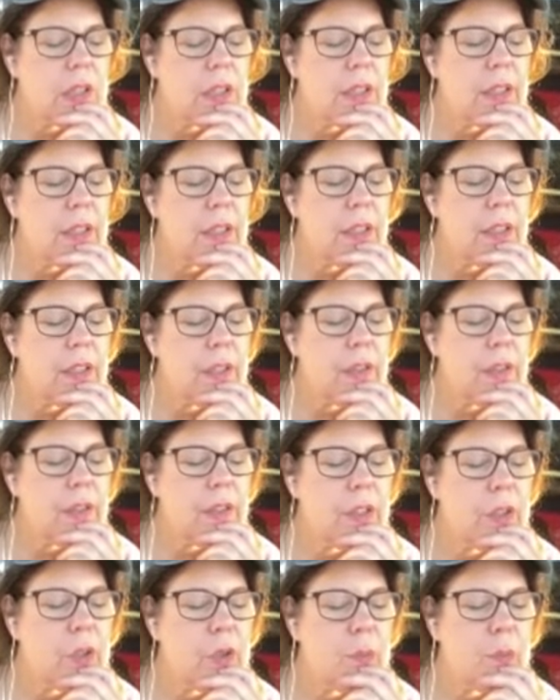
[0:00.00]
And the
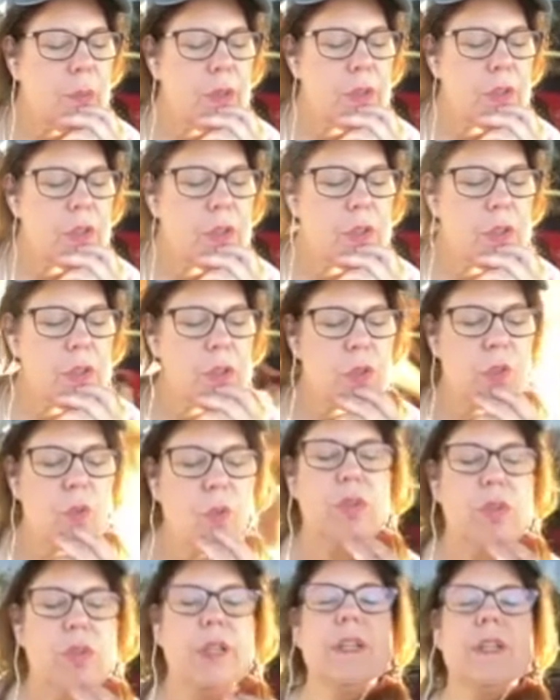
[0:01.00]
humans don't
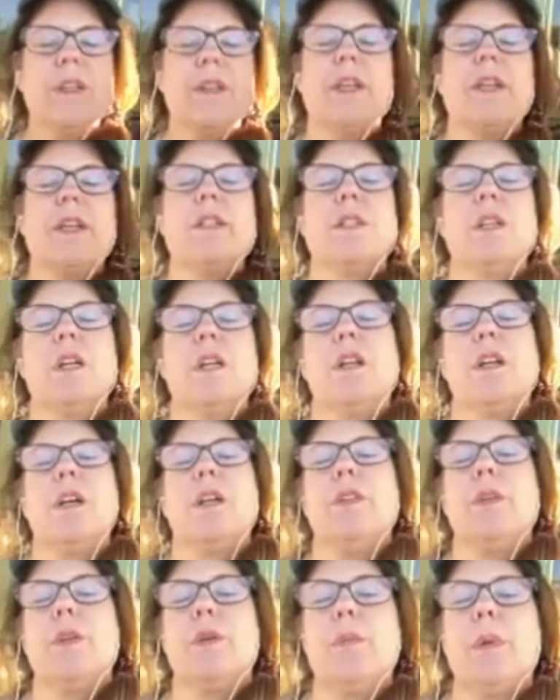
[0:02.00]
like that done on
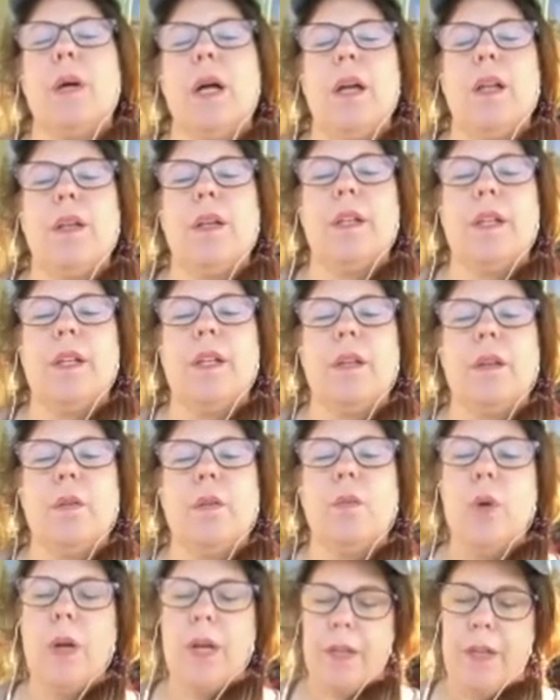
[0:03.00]
their body.
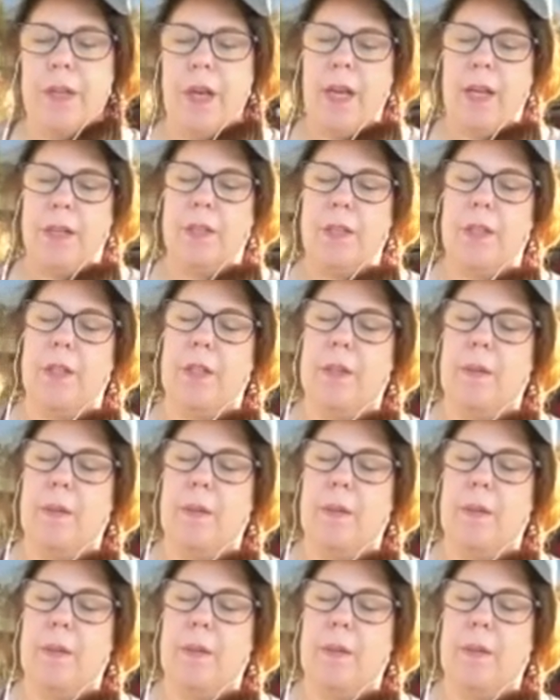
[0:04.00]
Why not?